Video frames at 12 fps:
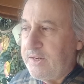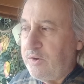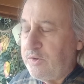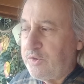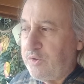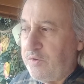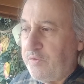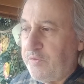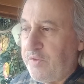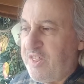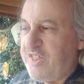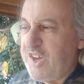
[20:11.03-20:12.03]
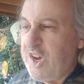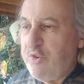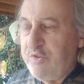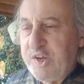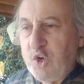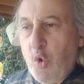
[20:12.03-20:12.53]
sort of
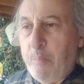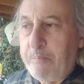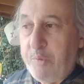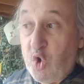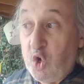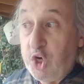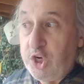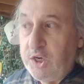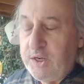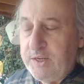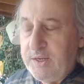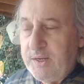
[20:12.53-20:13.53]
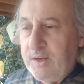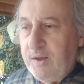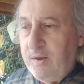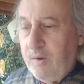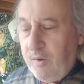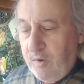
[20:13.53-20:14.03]
theory or book
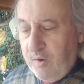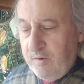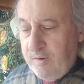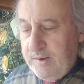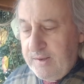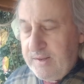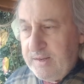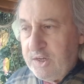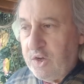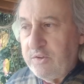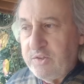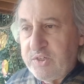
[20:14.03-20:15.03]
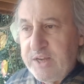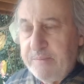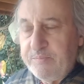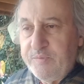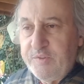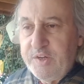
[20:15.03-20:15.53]
or
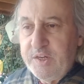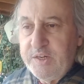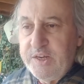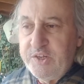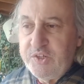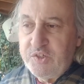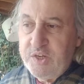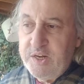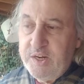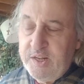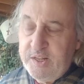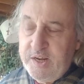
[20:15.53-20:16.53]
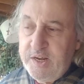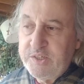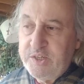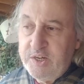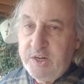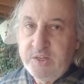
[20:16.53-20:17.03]
concept that is in
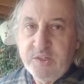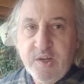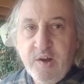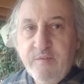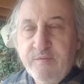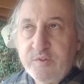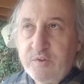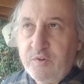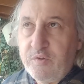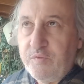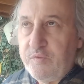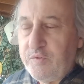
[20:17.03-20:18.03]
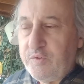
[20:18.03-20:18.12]
itself sort of,